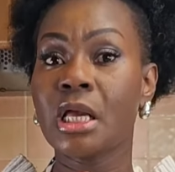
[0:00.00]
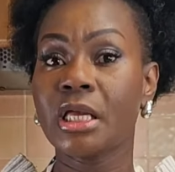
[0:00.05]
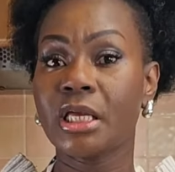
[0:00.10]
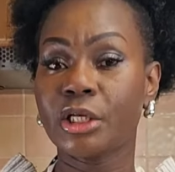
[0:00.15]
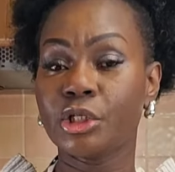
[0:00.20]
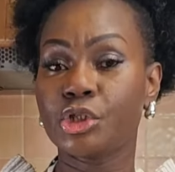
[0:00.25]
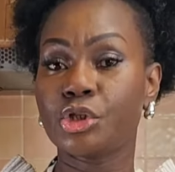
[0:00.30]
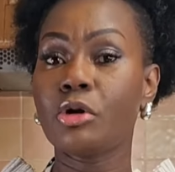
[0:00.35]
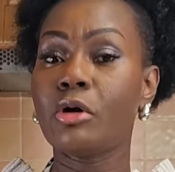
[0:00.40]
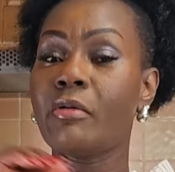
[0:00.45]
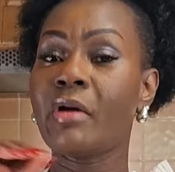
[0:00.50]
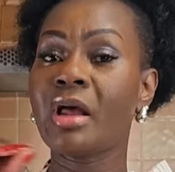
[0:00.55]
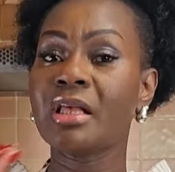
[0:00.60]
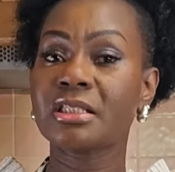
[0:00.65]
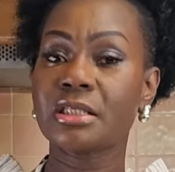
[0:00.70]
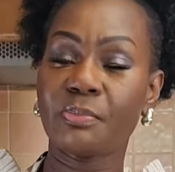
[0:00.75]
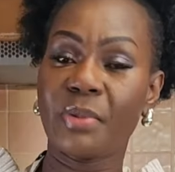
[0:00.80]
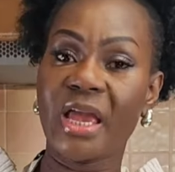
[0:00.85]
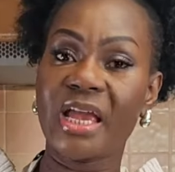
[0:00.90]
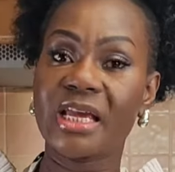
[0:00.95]

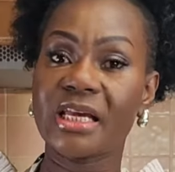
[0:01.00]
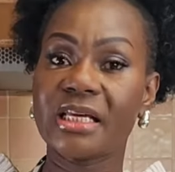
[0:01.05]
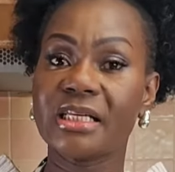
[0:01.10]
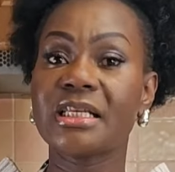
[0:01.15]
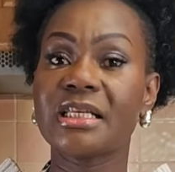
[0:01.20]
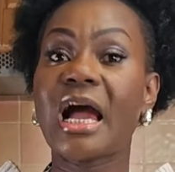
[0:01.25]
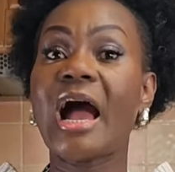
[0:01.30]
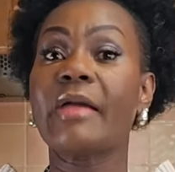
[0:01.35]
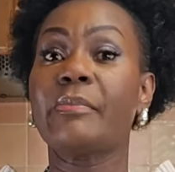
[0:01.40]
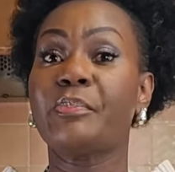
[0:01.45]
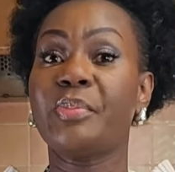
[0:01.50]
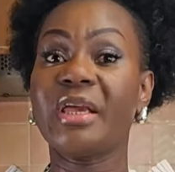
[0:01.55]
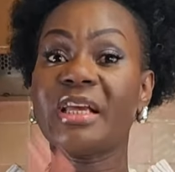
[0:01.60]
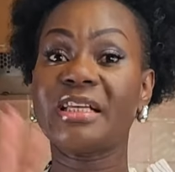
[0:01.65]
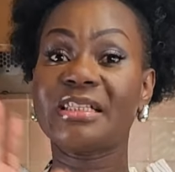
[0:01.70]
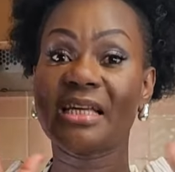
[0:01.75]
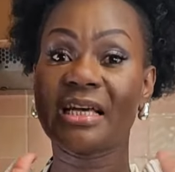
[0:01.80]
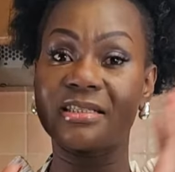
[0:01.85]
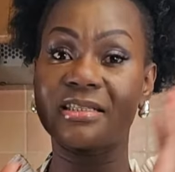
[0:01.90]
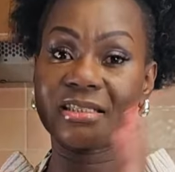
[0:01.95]
Insurance paid. I
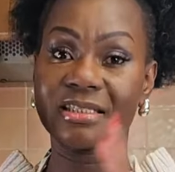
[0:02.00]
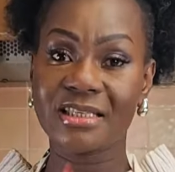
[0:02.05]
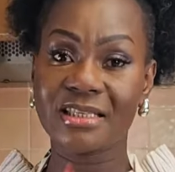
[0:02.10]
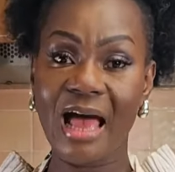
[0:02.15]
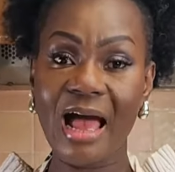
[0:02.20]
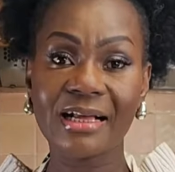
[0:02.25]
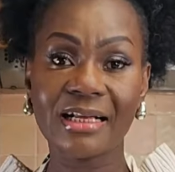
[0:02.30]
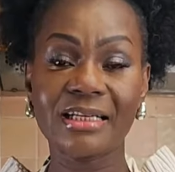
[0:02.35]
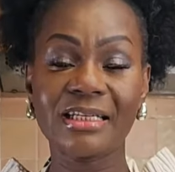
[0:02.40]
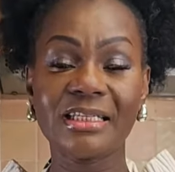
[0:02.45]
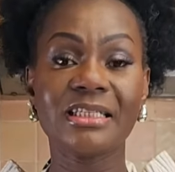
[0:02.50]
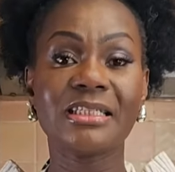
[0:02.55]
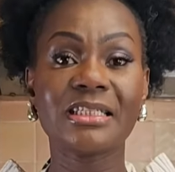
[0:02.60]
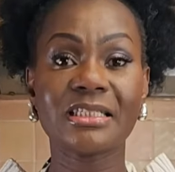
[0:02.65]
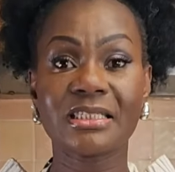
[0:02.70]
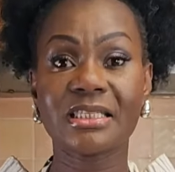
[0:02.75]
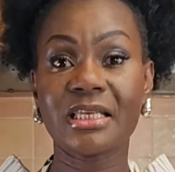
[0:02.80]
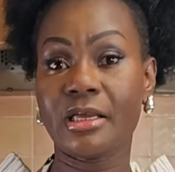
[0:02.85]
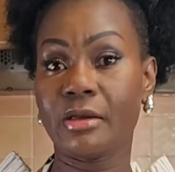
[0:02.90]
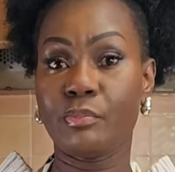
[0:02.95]
picked exactly the
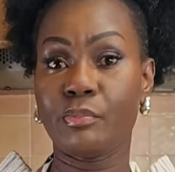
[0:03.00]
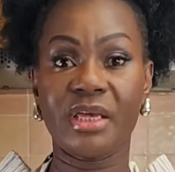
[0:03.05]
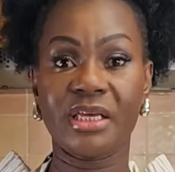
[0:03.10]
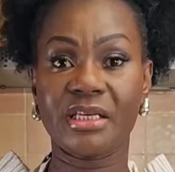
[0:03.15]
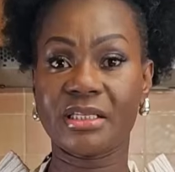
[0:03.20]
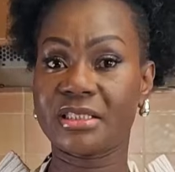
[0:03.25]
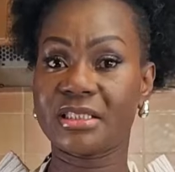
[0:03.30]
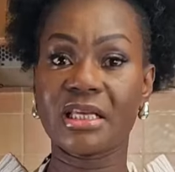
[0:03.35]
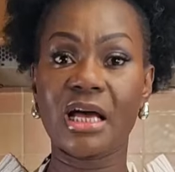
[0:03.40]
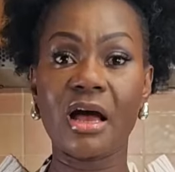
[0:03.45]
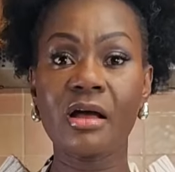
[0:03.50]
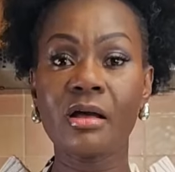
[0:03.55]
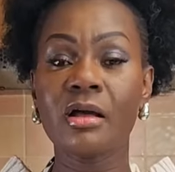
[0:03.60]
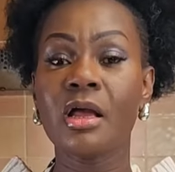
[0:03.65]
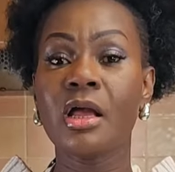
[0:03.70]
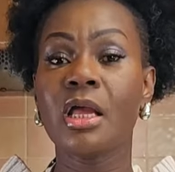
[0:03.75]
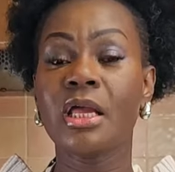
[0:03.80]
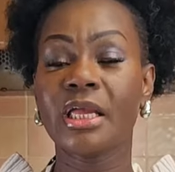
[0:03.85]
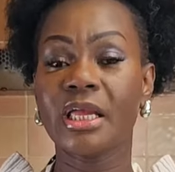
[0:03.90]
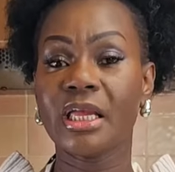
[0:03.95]
same mixer.
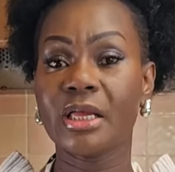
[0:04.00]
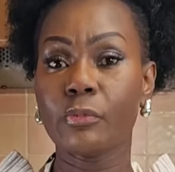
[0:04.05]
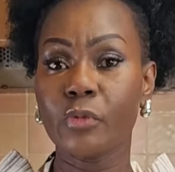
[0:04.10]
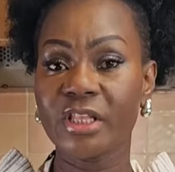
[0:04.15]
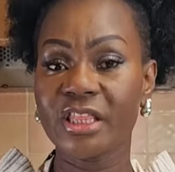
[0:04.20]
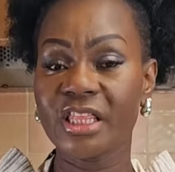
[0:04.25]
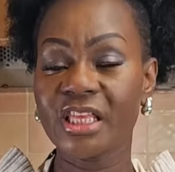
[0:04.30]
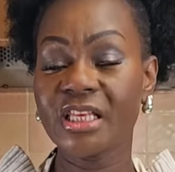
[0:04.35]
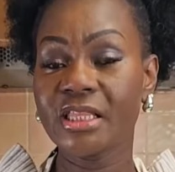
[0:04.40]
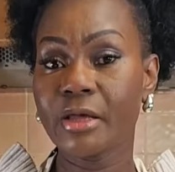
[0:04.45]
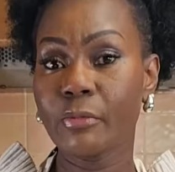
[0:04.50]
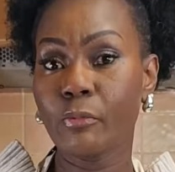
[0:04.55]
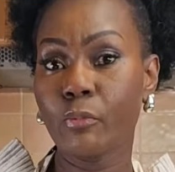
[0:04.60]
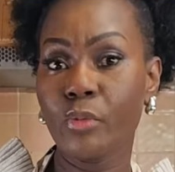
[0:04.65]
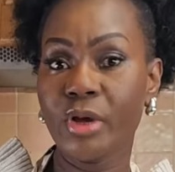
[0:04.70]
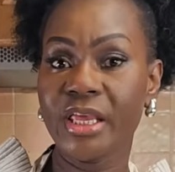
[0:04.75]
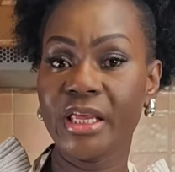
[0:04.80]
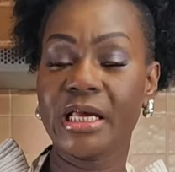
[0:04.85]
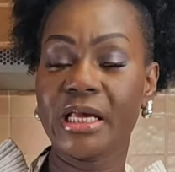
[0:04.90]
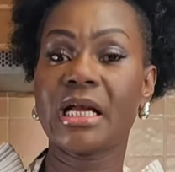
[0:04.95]
within the
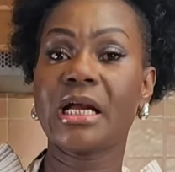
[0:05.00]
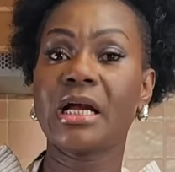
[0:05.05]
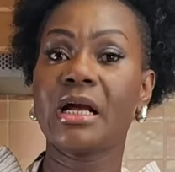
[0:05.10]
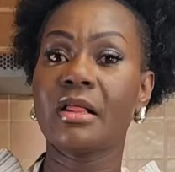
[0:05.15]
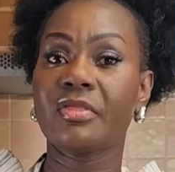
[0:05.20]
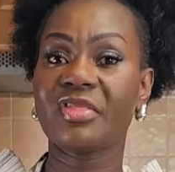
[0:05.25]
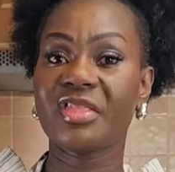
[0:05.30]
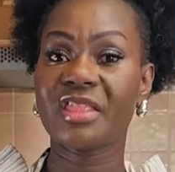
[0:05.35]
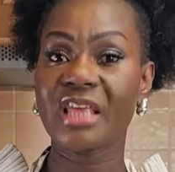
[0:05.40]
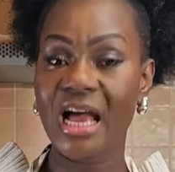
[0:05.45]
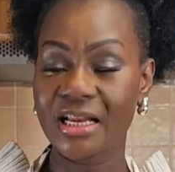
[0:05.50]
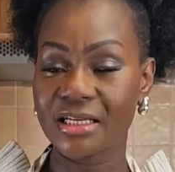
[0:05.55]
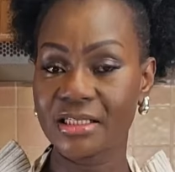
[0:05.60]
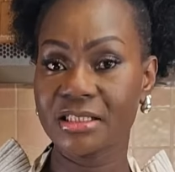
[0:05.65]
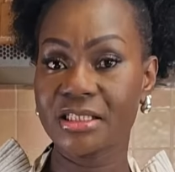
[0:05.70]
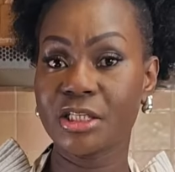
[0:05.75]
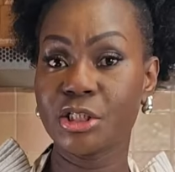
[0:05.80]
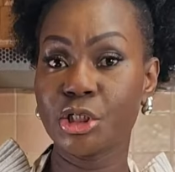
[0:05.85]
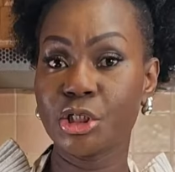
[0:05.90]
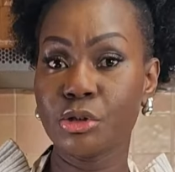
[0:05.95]
week that
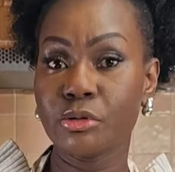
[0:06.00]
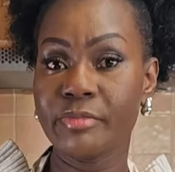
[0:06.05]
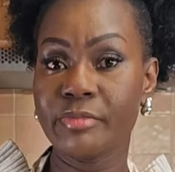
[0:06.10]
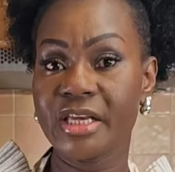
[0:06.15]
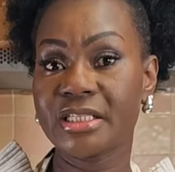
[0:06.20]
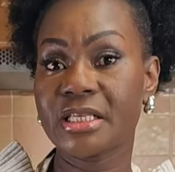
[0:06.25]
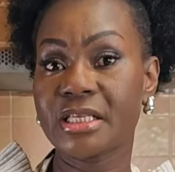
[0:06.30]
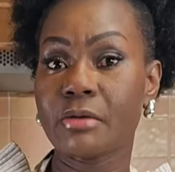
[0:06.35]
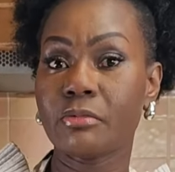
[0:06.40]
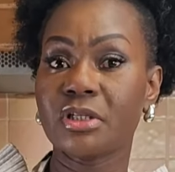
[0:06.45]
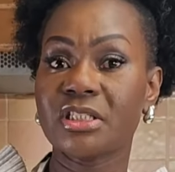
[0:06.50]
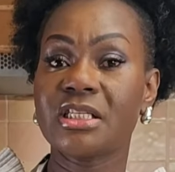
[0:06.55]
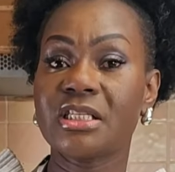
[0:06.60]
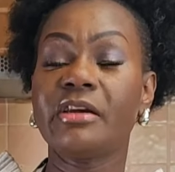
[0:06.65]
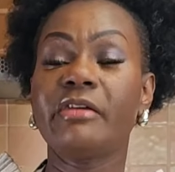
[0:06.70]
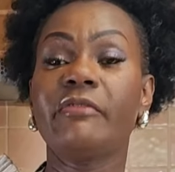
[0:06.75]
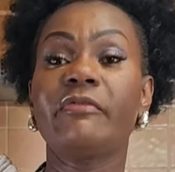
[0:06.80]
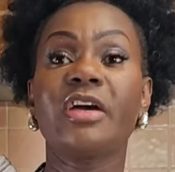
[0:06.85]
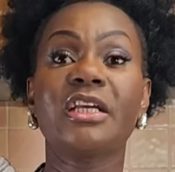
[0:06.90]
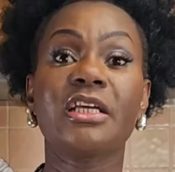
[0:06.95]
the new mixer was
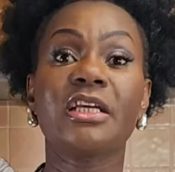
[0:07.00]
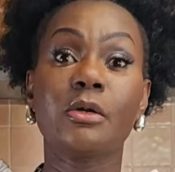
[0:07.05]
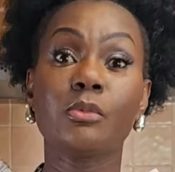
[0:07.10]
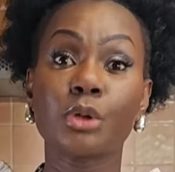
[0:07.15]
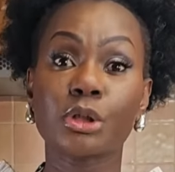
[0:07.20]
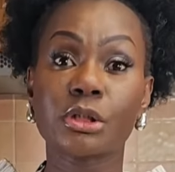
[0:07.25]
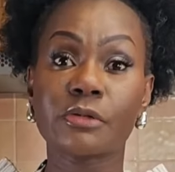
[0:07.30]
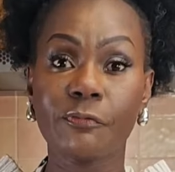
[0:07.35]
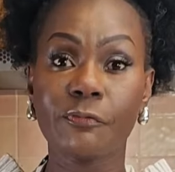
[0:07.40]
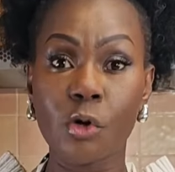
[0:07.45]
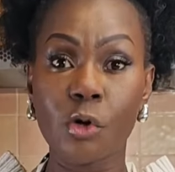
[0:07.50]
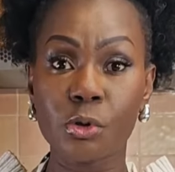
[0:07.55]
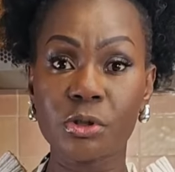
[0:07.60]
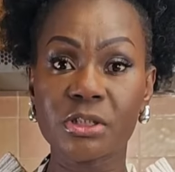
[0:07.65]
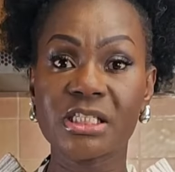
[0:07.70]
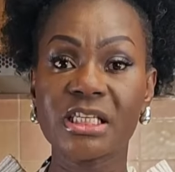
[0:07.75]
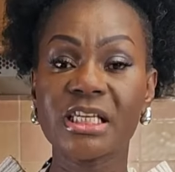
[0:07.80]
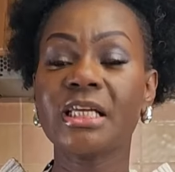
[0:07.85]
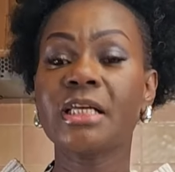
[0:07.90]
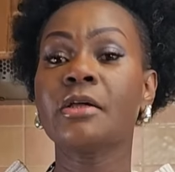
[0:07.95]
delivered, it was
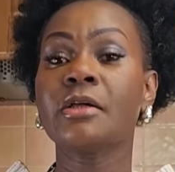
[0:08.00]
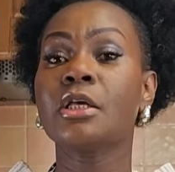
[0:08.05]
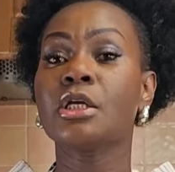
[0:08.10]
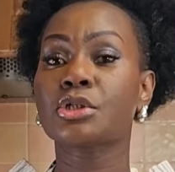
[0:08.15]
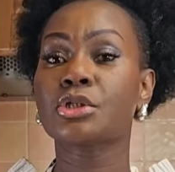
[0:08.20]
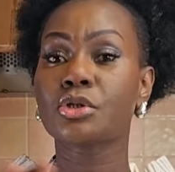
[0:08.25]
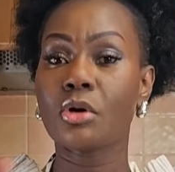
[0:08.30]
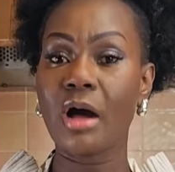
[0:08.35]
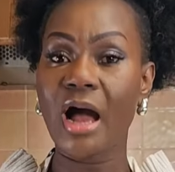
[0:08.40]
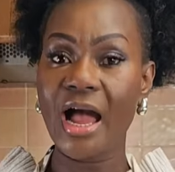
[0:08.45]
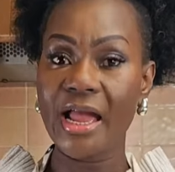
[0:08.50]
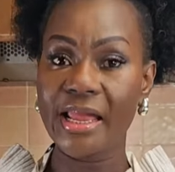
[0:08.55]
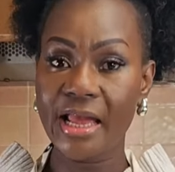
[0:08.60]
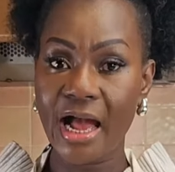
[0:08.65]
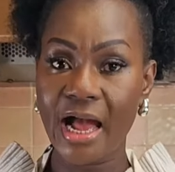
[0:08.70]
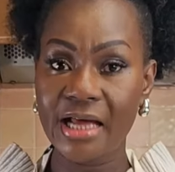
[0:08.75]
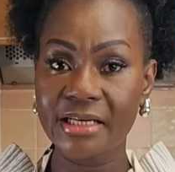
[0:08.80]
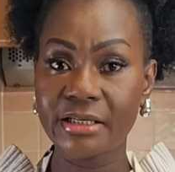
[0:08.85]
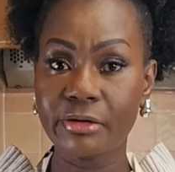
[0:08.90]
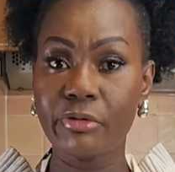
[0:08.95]
faulty, so I
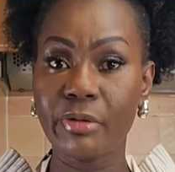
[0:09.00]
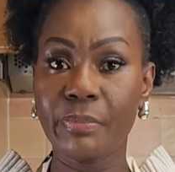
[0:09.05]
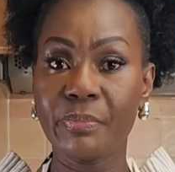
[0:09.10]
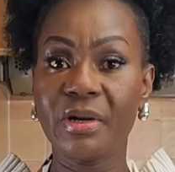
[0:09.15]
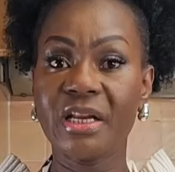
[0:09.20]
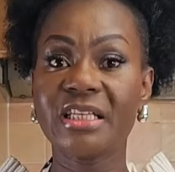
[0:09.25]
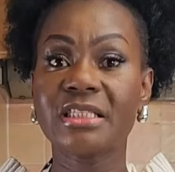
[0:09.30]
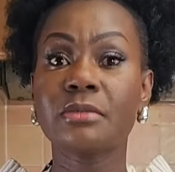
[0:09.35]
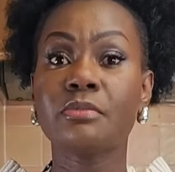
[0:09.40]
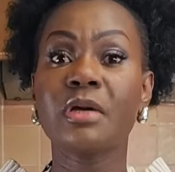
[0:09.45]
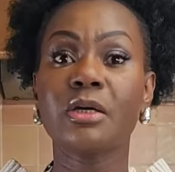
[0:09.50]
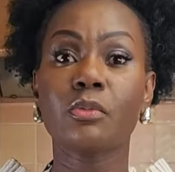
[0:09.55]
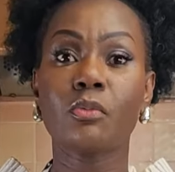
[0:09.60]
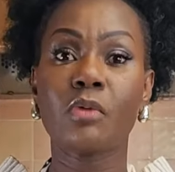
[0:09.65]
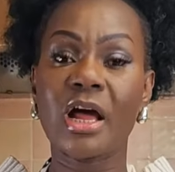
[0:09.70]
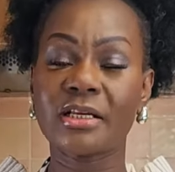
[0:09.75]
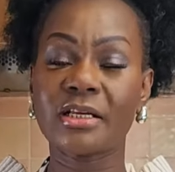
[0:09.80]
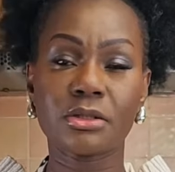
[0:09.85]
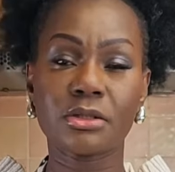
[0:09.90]
had a replacement one.